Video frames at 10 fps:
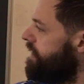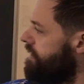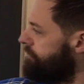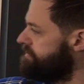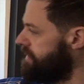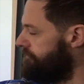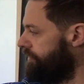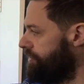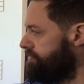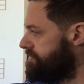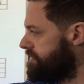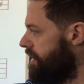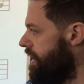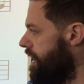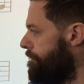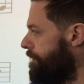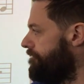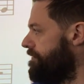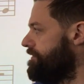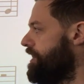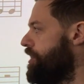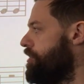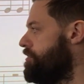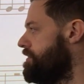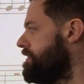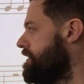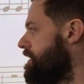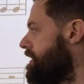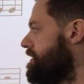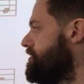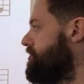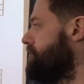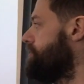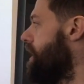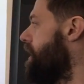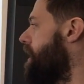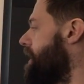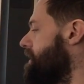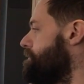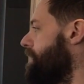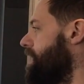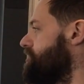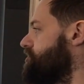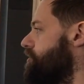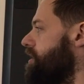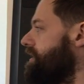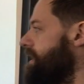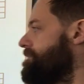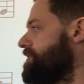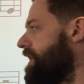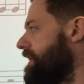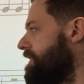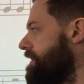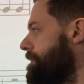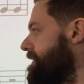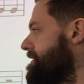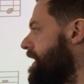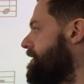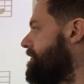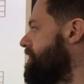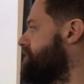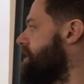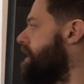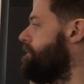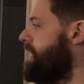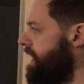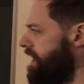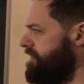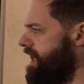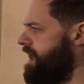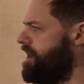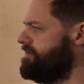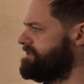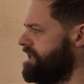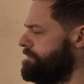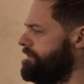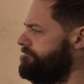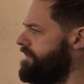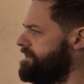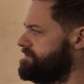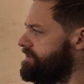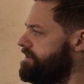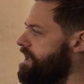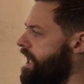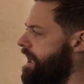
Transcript: Number 7 goes up from low to high in pitch. So our lips are getting a little bit tighter each time, and the air is getting a bit faster.